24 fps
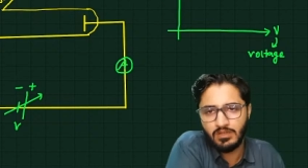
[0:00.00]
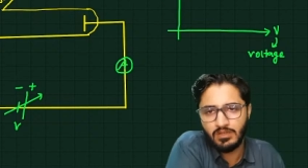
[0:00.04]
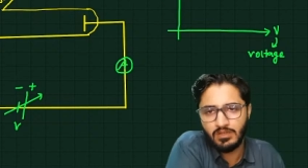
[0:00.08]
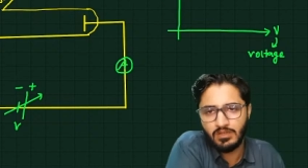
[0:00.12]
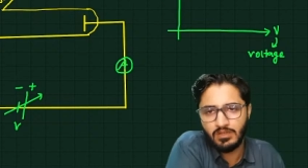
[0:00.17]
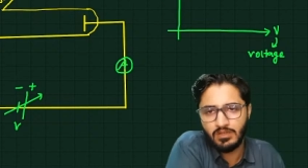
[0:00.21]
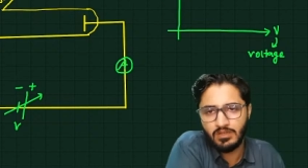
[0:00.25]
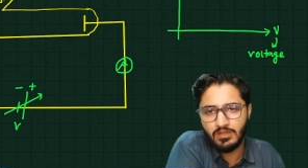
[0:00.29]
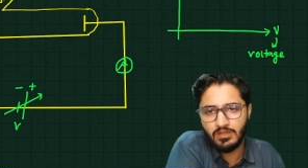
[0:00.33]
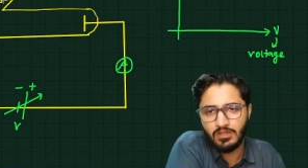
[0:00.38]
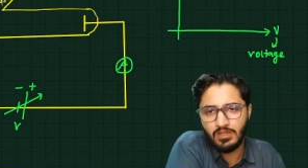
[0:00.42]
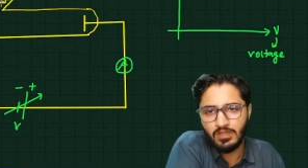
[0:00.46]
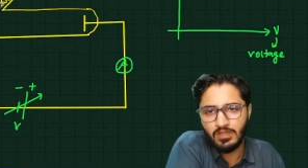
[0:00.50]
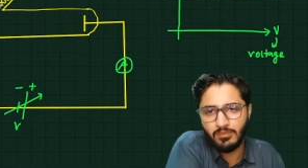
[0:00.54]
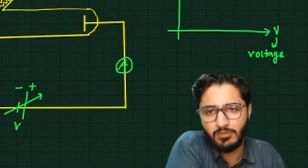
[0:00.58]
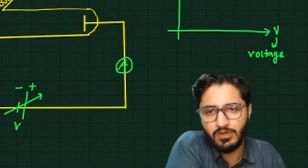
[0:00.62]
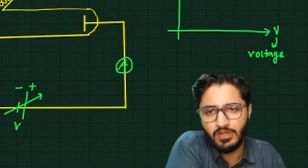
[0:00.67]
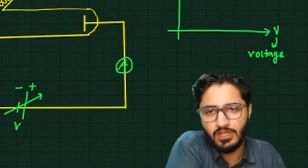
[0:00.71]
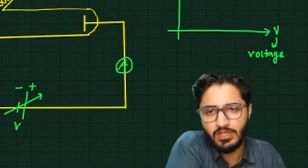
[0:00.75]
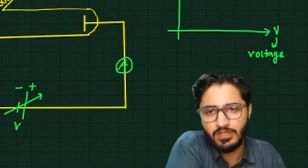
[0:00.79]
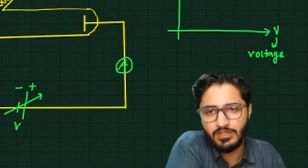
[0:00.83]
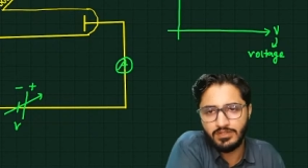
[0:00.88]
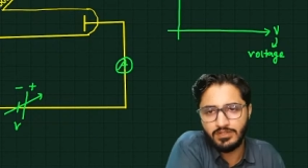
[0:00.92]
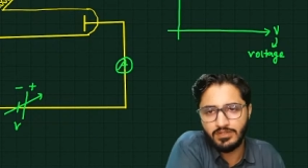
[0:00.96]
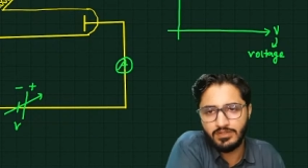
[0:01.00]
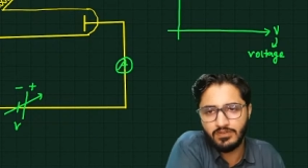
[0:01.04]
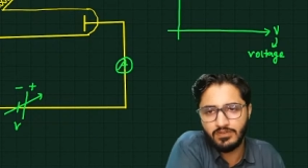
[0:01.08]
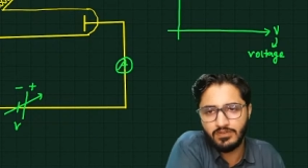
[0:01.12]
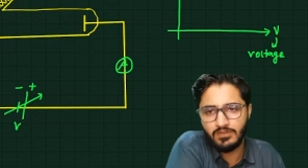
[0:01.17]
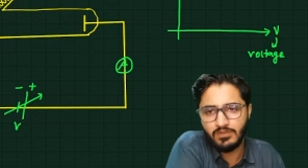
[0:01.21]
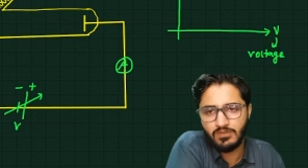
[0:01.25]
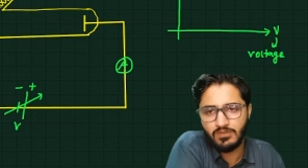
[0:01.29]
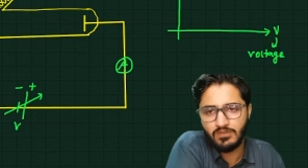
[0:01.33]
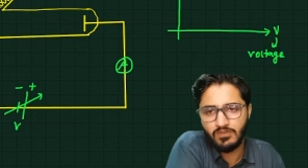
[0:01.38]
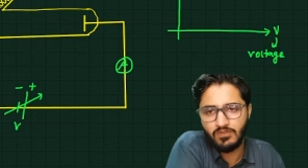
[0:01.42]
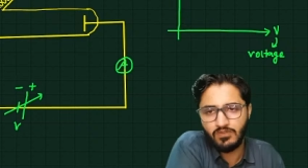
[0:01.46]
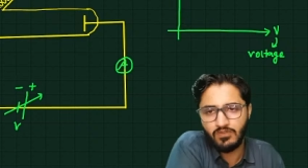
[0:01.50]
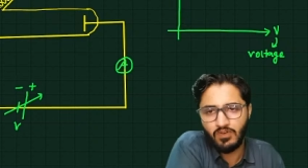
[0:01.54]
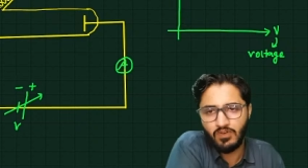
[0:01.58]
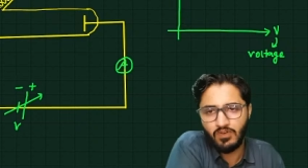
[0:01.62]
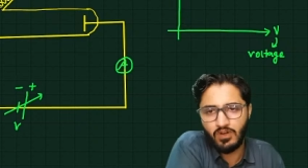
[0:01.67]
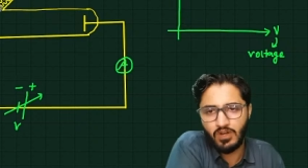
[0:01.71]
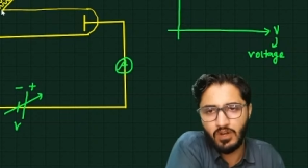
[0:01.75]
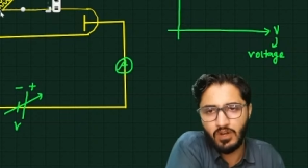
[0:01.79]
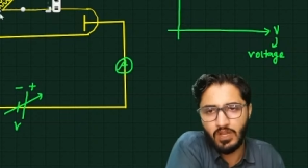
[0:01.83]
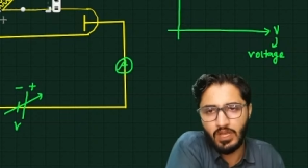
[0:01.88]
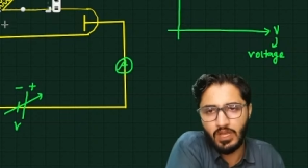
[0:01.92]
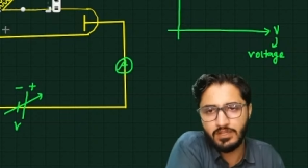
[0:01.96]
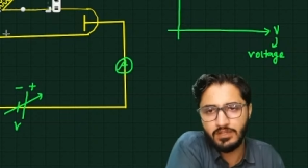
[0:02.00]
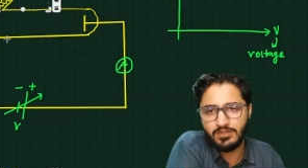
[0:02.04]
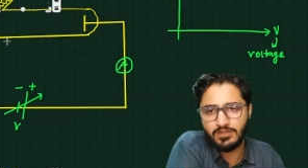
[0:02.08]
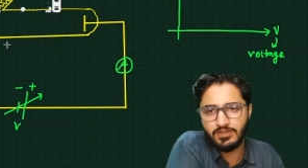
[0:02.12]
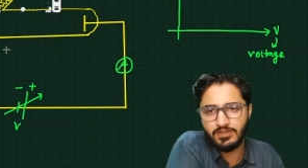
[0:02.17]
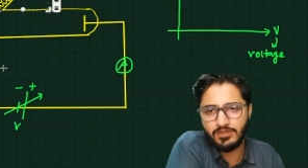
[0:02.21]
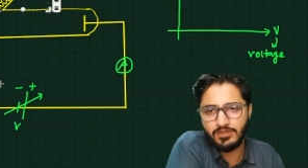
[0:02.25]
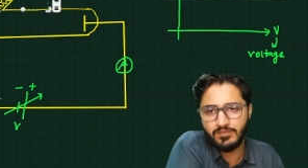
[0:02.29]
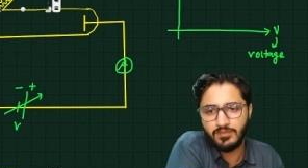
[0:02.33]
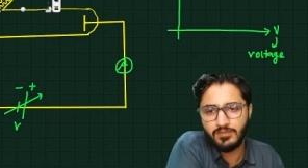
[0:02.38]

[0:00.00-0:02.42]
Some rays fall like this.